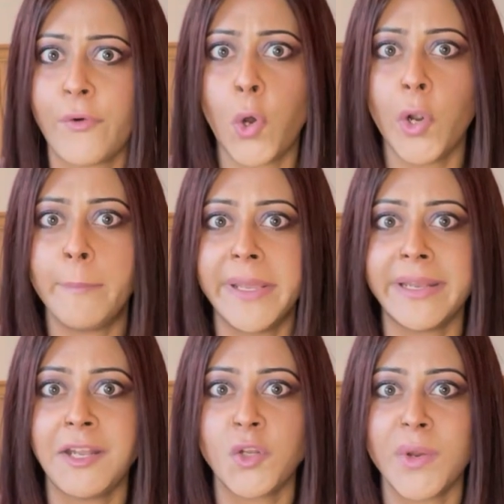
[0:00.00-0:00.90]
before
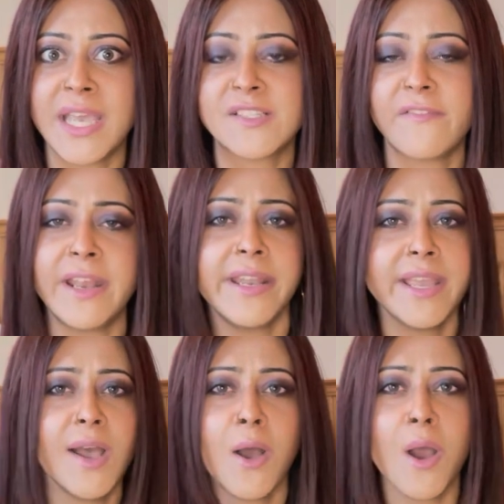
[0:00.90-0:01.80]
beginning today's
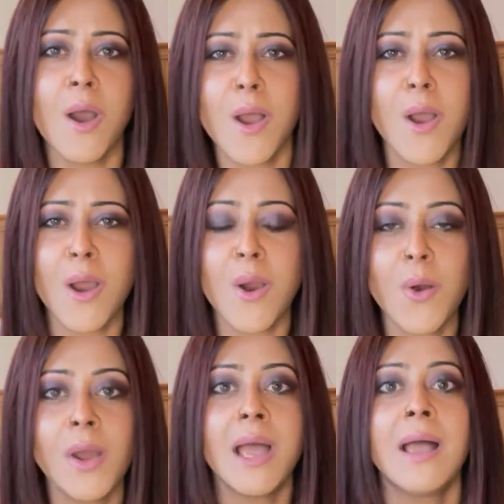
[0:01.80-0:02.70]

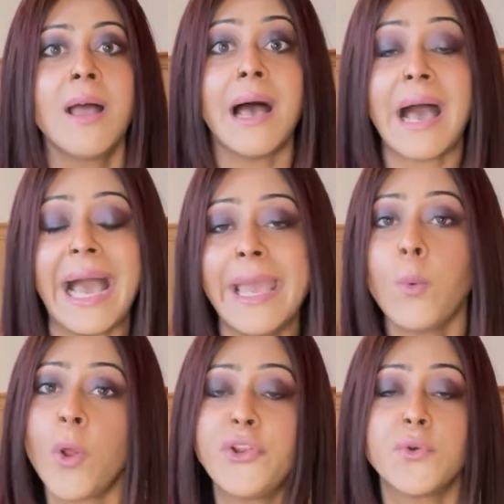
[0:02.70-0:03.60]
video, I
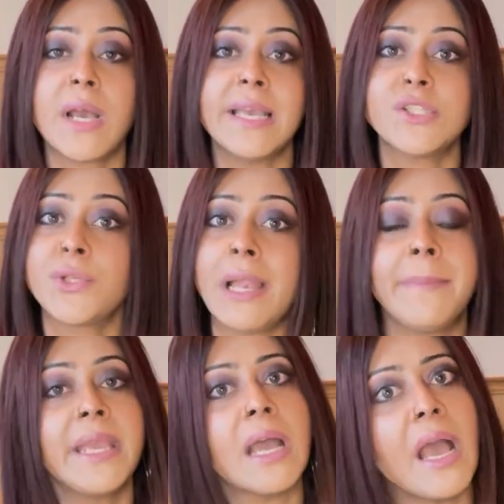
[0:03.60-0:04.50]
want you guys to tell
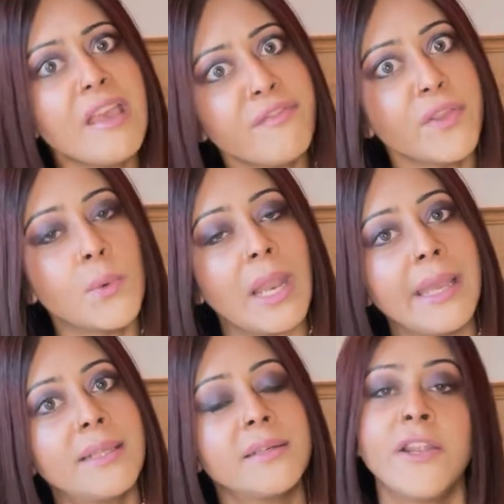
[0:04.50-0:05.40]
me if you
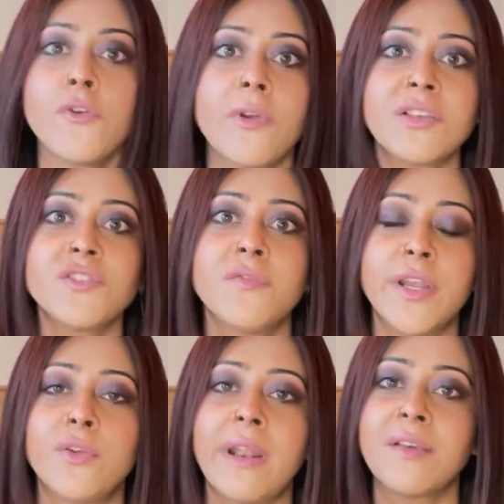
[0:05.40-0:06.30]
like the introduction
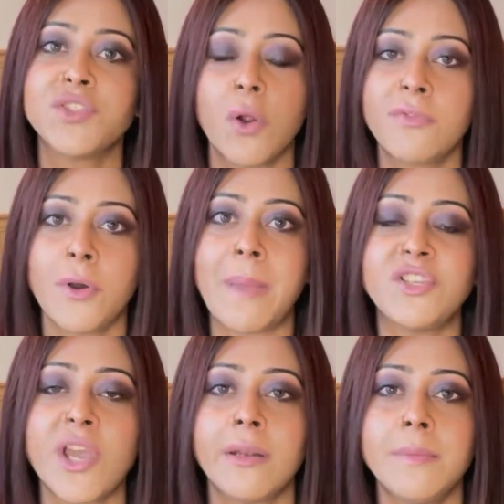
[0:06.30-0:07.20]
video that I've shot for my
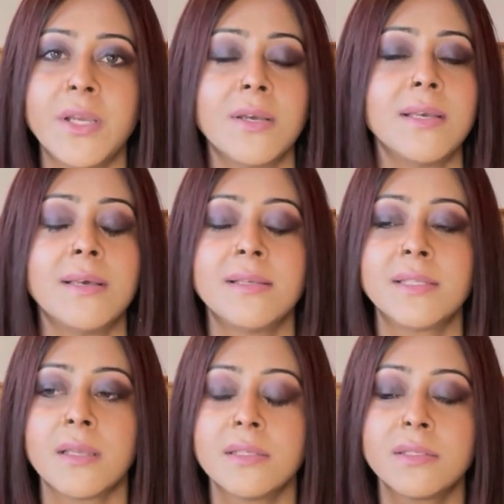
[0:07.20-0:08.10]
channel, because
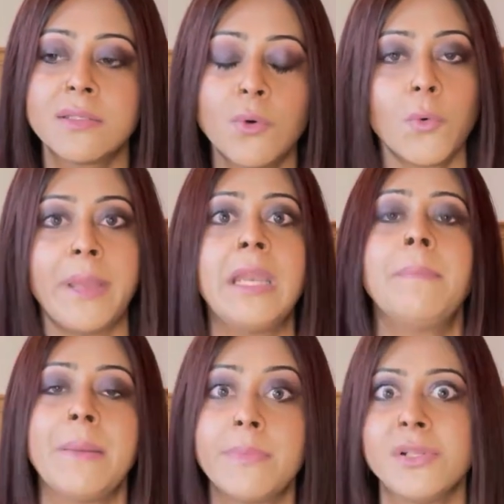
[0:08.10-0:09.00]
so many
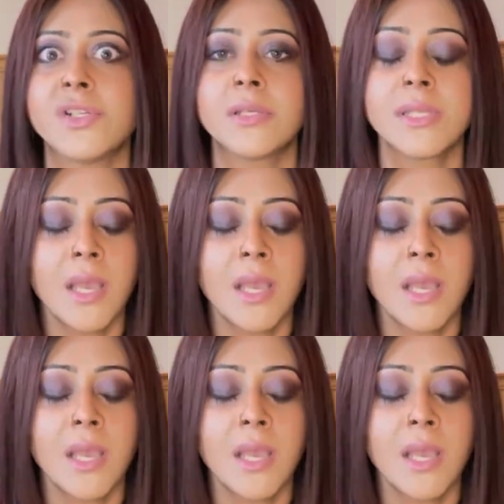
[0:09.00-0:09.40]
people just